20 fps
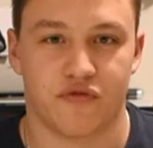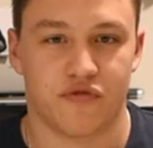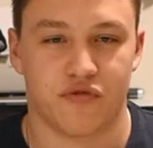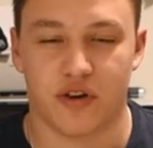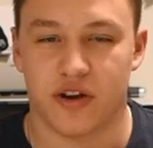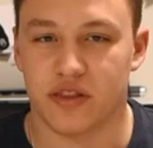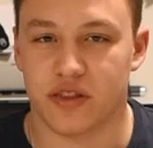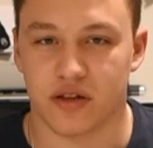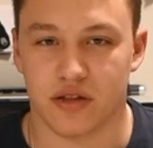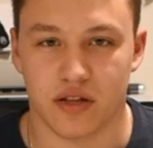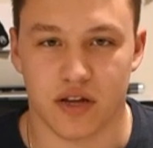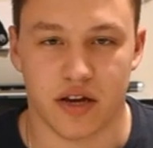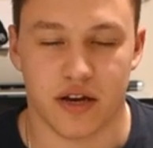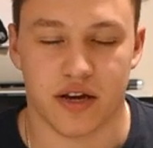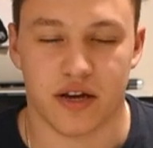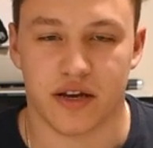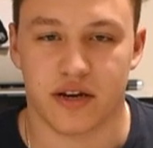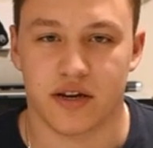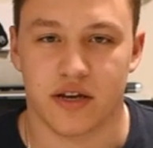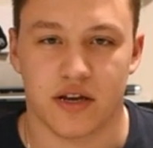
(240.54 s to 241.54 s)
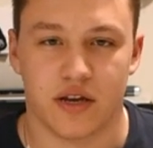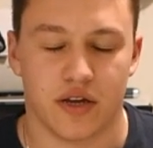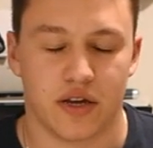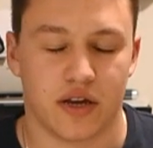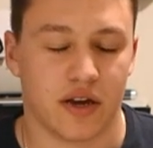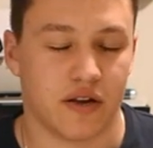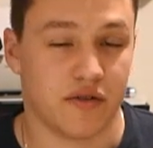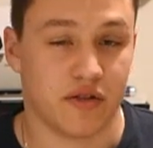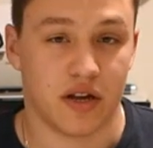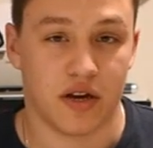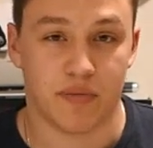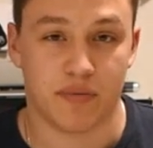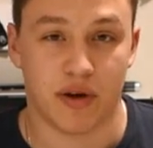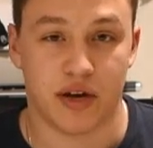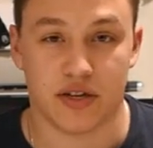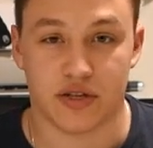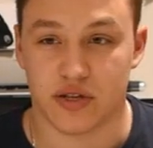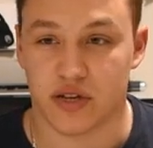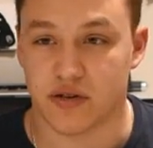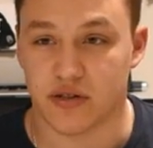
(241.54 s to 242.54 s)
frayed the line. You got a lot of
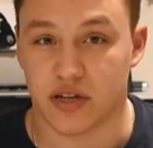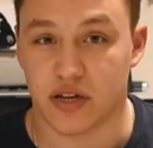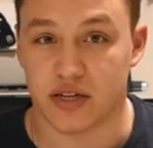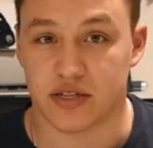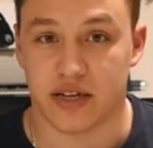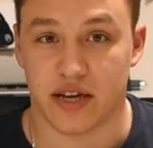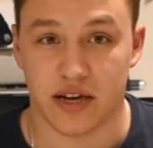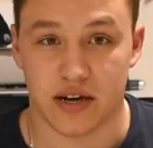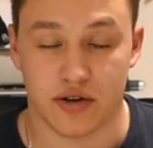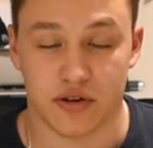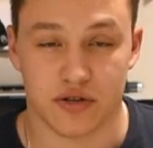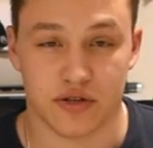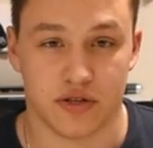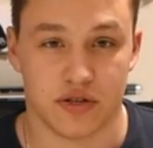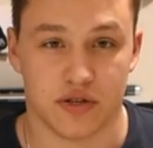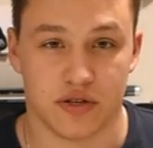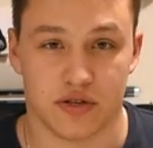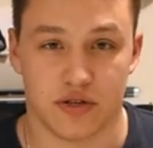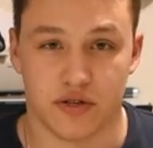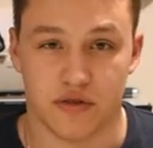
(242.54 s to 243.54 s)
bites, you got a lot of tears.